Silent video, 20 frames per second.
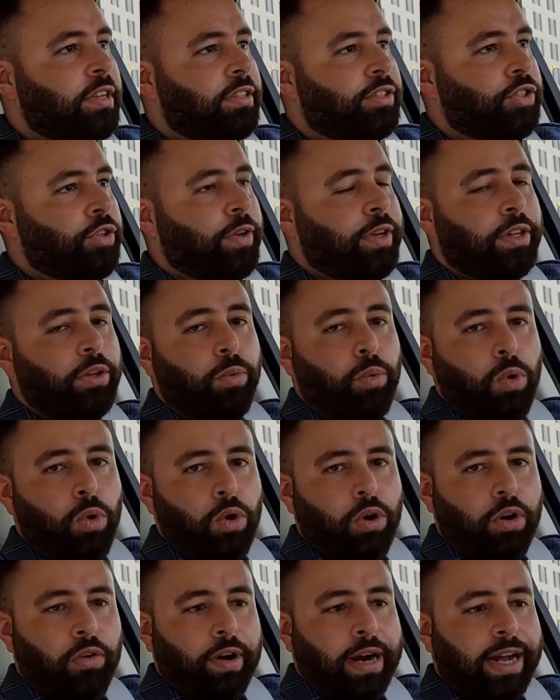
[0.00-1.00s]
during the
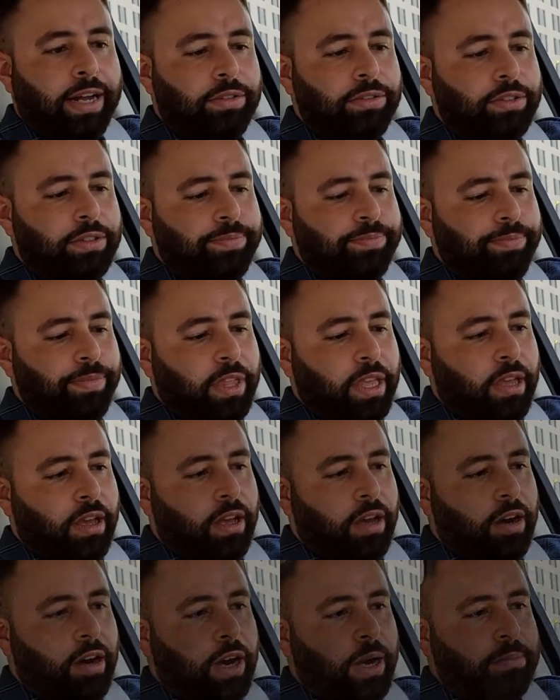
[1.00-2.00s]
walk around,
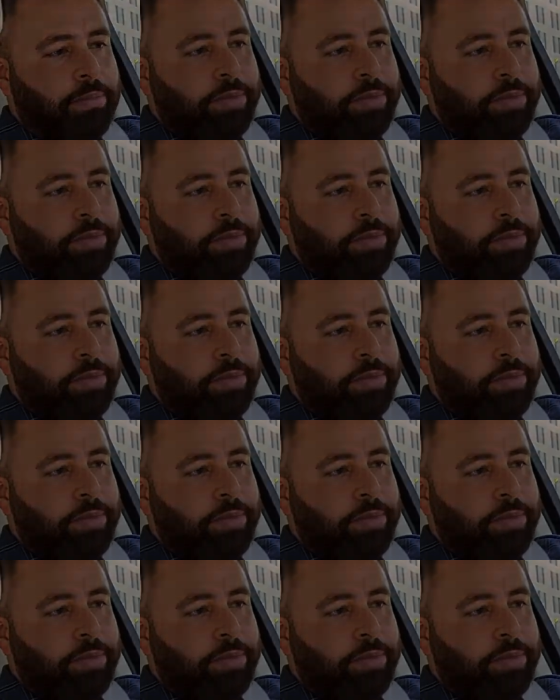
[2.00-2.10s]
I'm